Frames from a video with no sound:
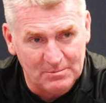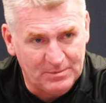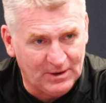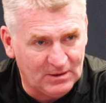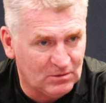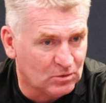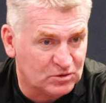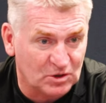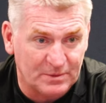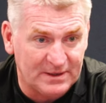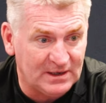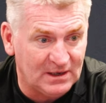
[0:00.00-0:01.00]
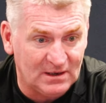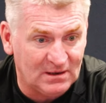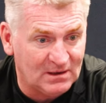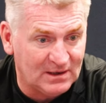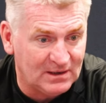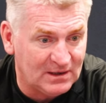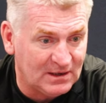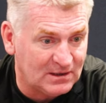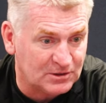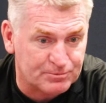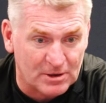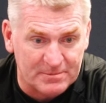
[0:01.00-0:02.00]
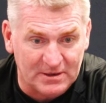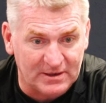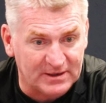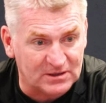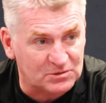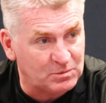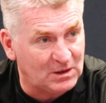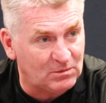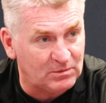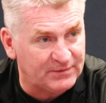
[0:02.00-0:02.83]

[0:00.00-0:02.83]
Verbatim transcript: but also in the in the English Premier League as well,